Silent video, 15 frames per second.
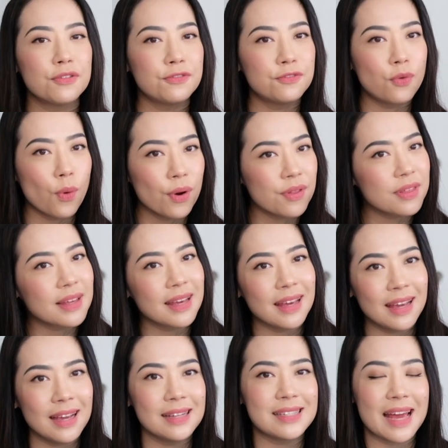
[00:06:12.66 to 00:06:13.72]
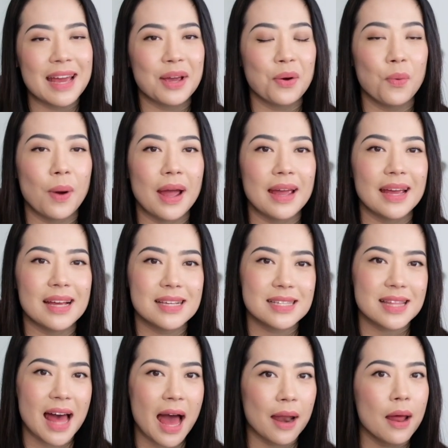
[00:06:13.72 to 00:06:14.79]
fourth key takeaway is
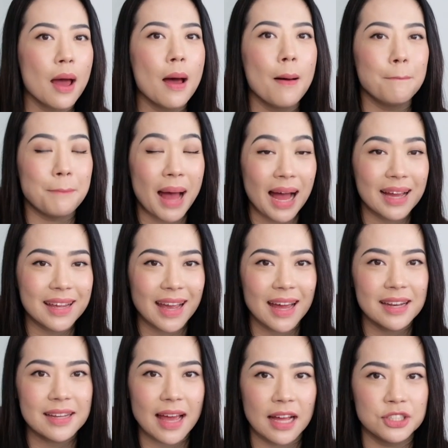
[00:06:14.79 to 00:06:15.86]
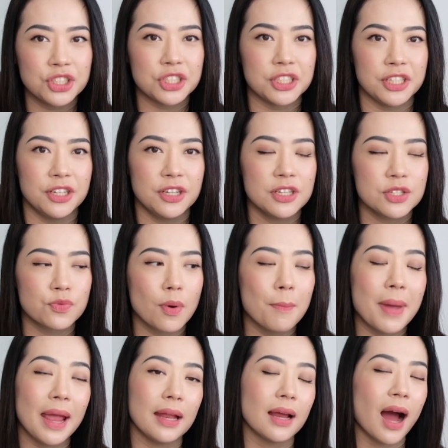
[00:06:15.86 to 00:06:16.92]
that back-end engineers
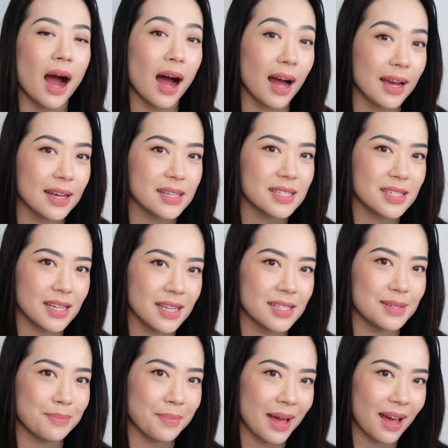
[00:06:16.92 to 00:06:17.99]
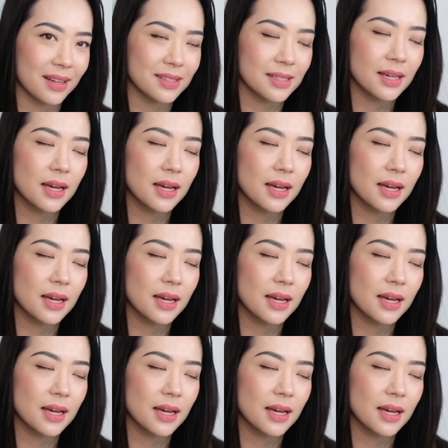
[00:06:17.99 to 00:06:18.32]
remain highest in demand.